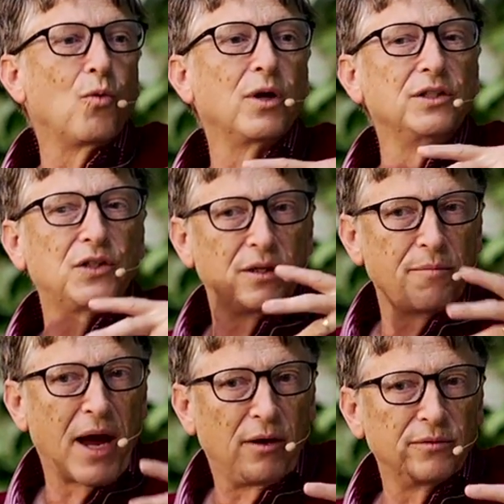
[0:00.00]
What is it
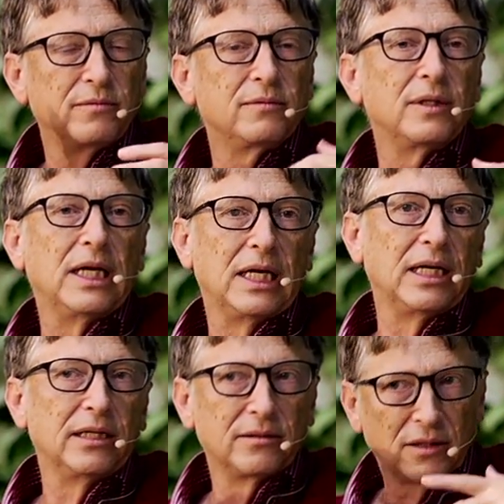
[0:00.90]
about
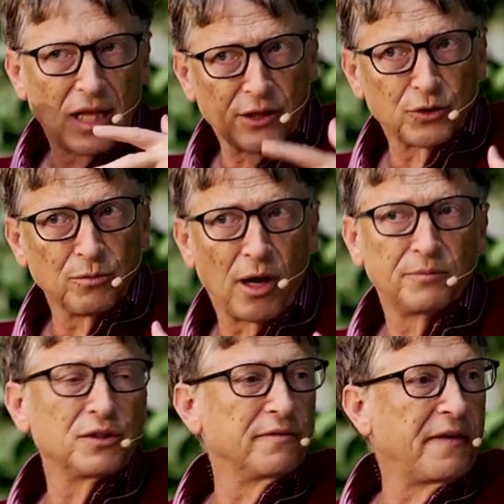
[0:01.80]
classroom
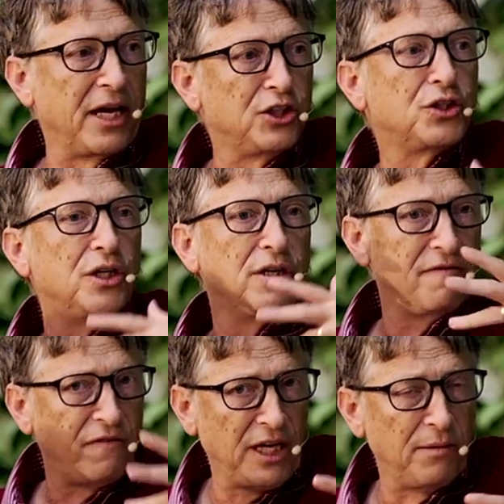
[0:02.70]

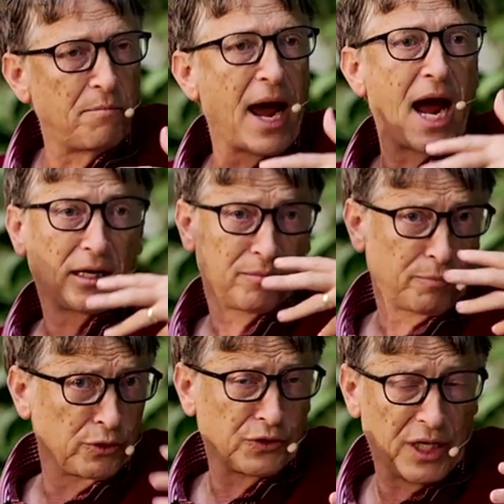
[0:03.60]
observation, feedback,
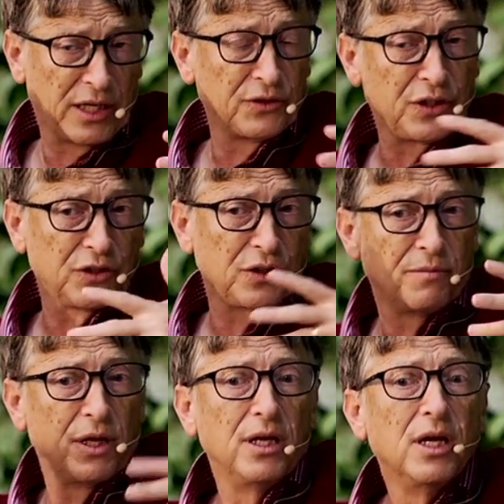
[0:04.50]
personnel
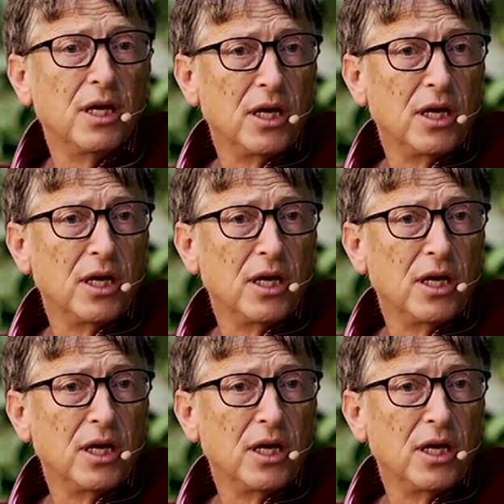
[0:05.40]
system that